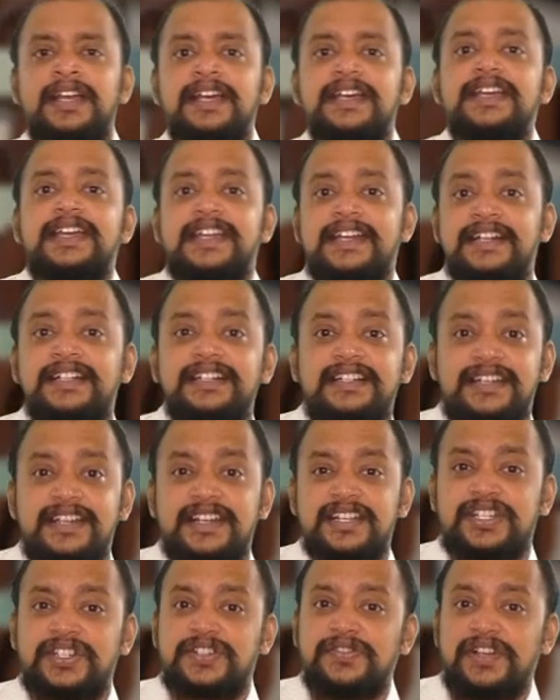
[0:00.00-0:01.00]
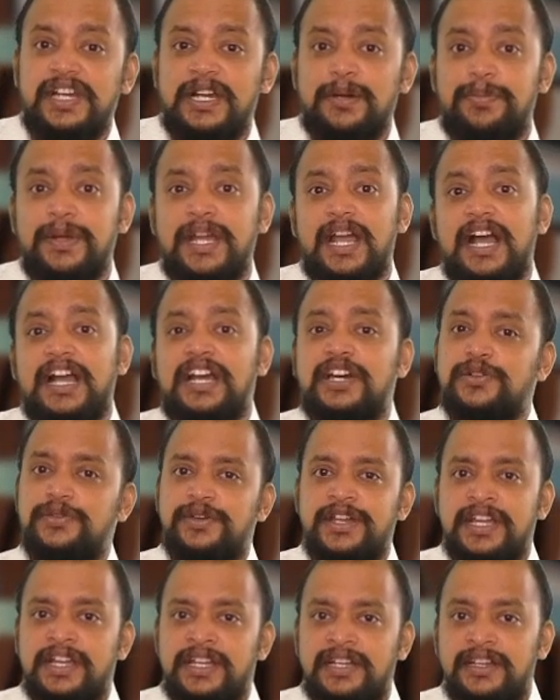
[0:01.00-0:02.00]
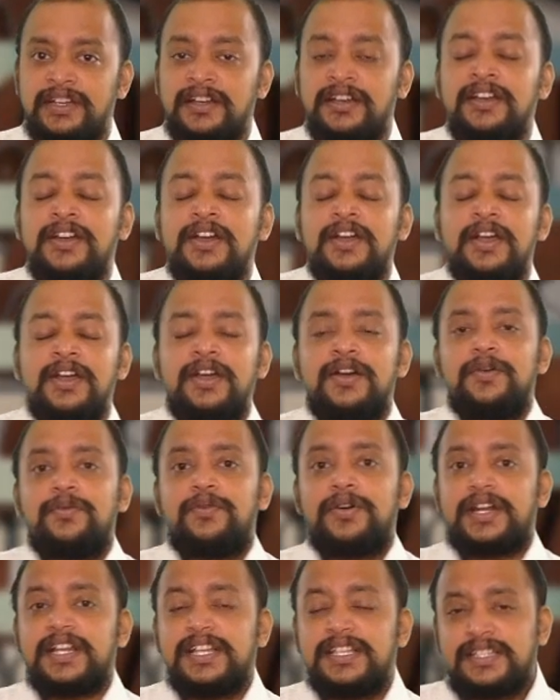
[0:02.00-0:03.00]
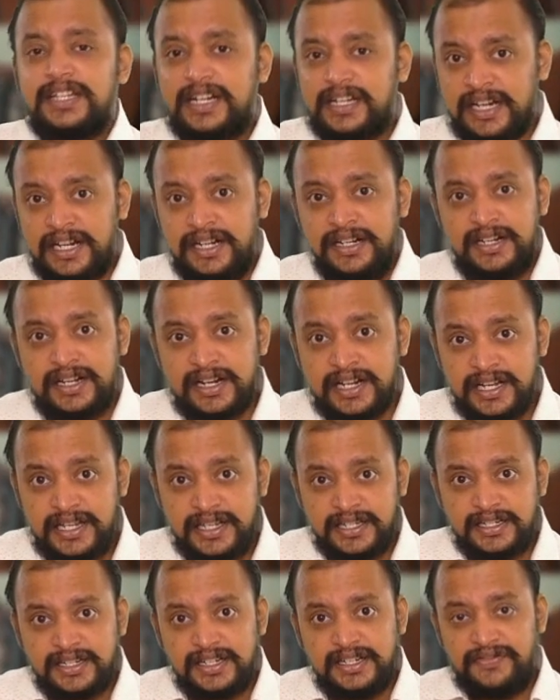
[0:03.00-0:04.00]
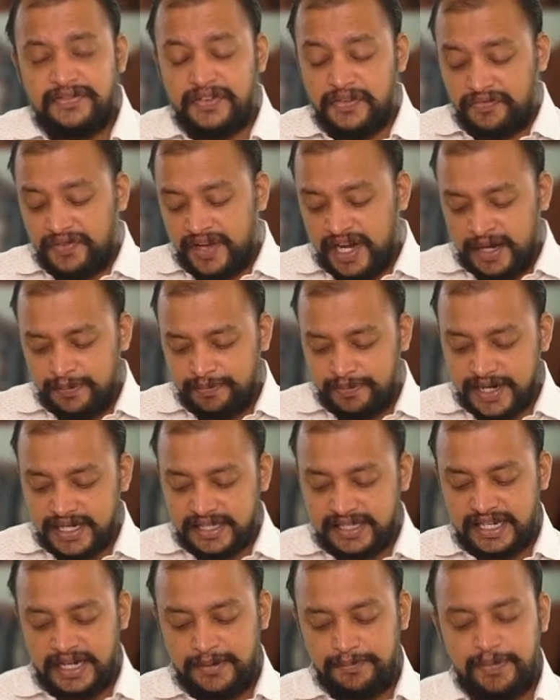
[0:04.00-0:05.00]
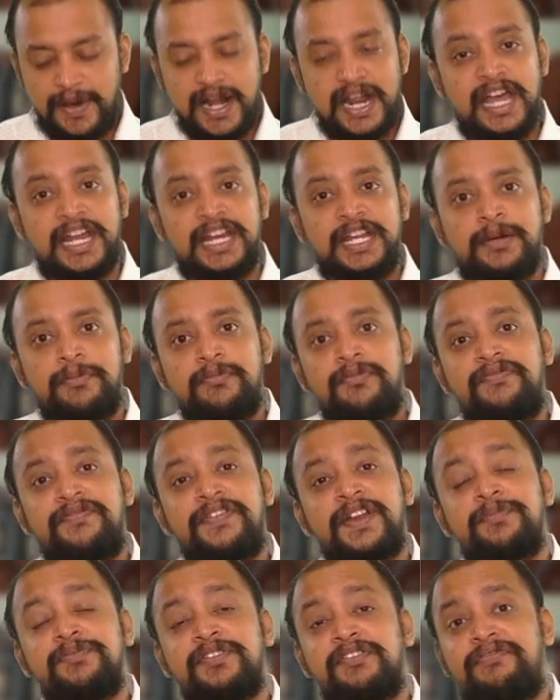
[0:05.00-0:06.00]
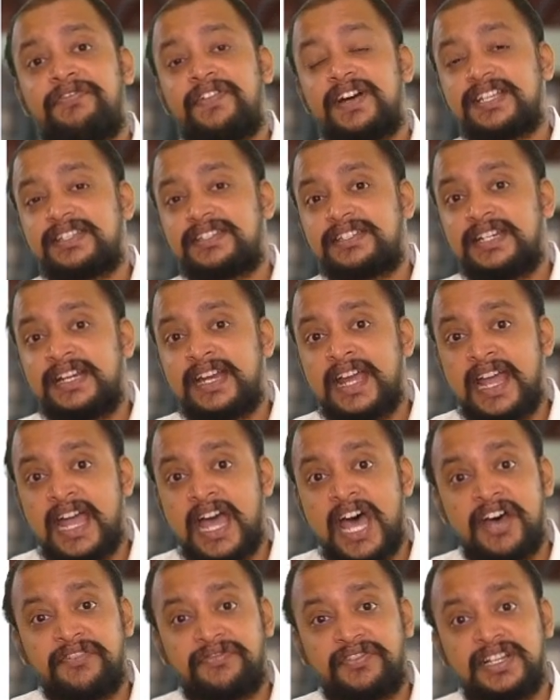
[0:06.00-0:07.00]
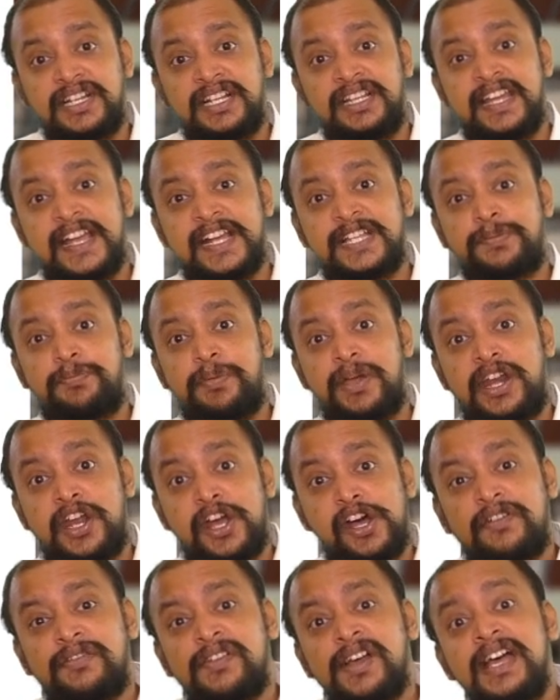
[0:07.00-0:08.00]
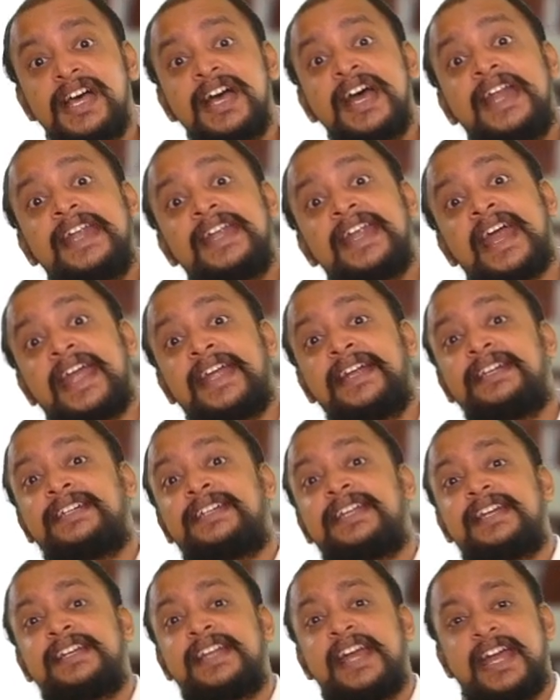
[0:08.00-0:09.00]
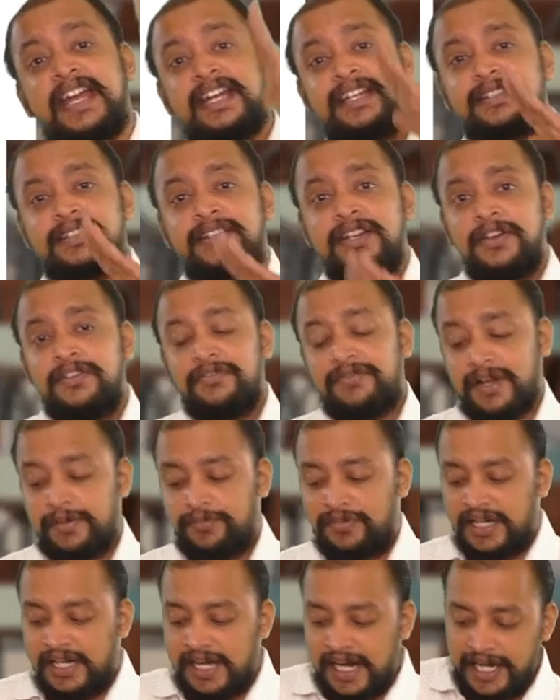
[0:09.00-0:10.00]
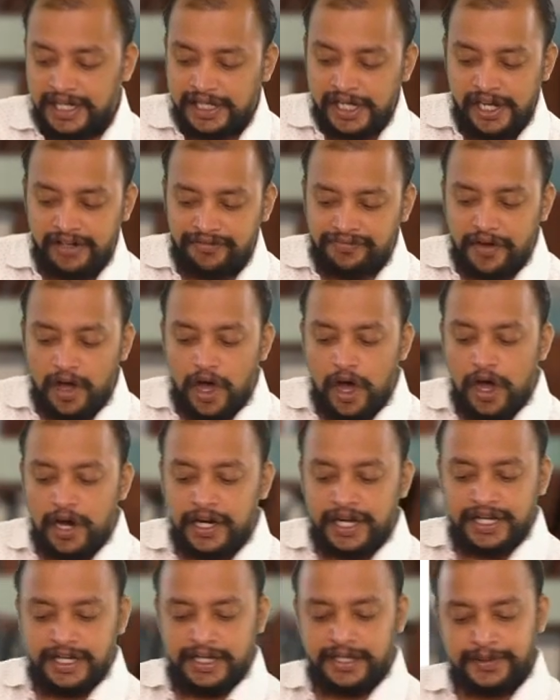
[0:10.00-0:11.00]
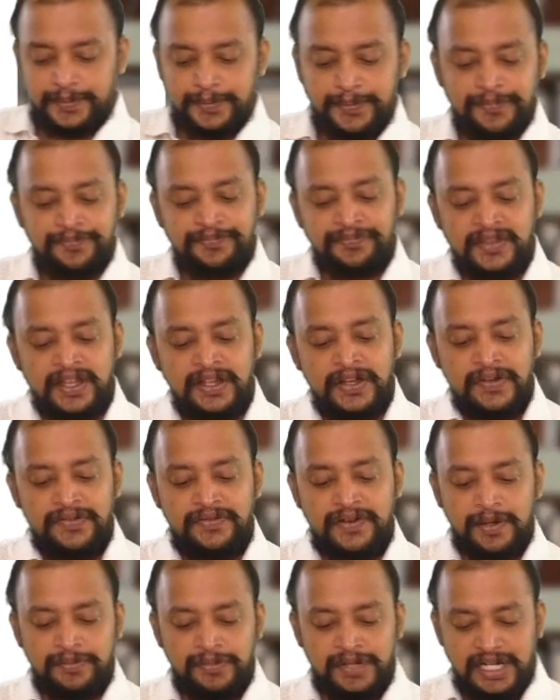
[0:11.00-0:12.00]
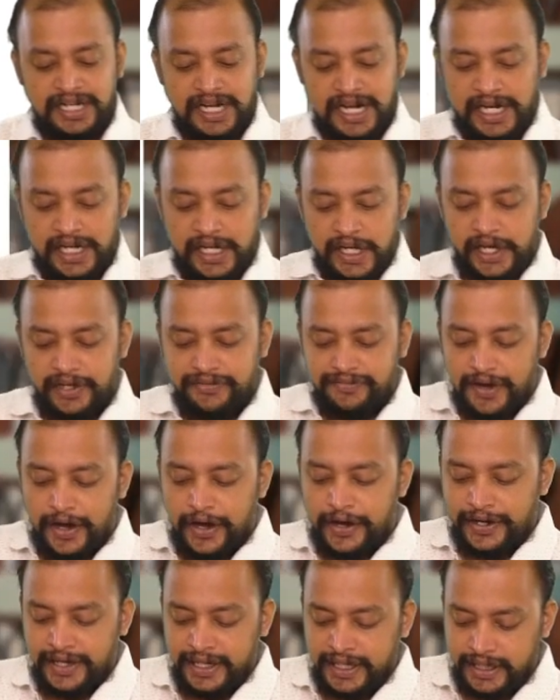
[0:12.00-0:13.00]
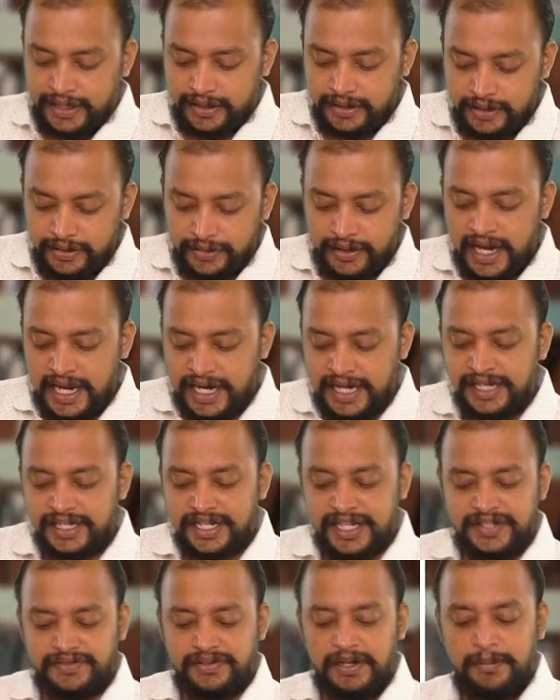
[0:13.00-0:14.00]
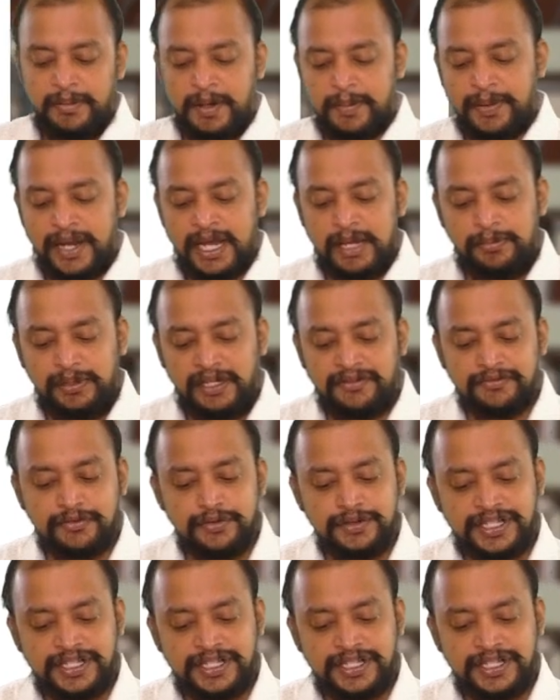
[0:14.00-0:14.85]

interest will be accruing. What is that interest? 15% per annum from the first day after the expiry of 90 days from the date of order. From the date of order. Okay, interest will be payable if goods